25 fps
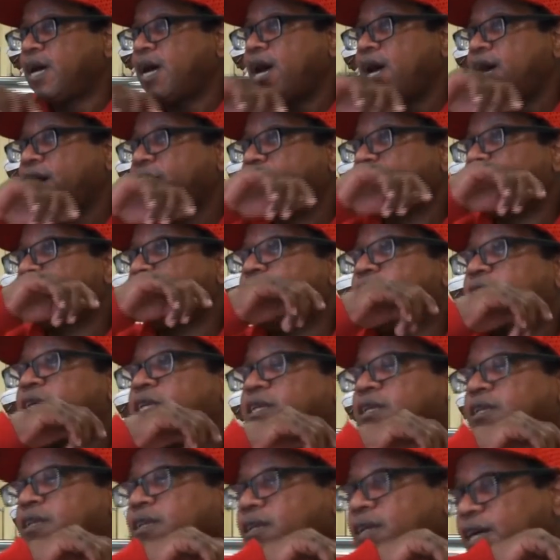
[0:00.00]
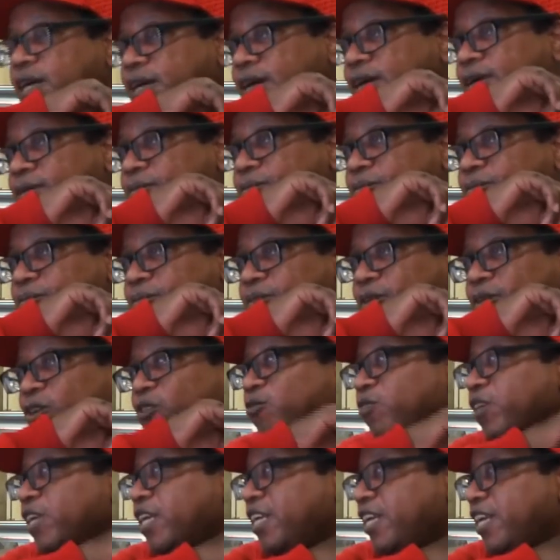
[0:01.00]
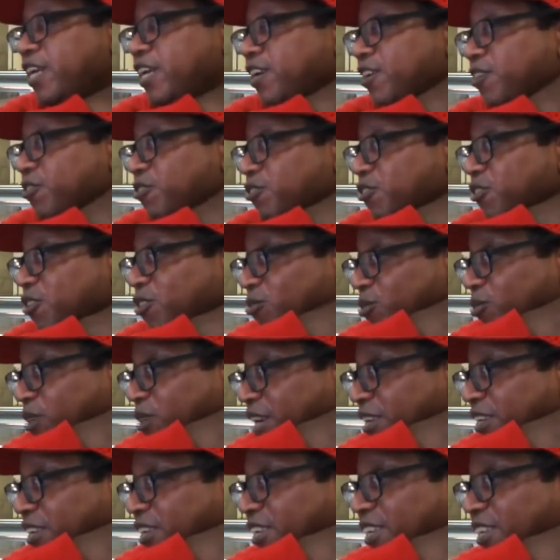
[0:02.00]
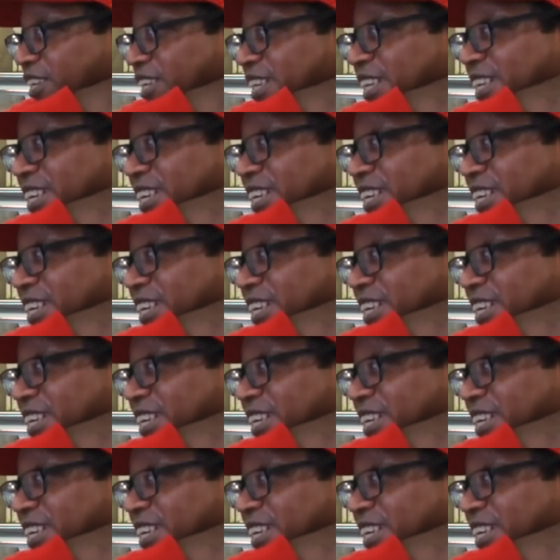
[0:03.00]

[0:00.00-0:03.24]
I have been um, over the years corrected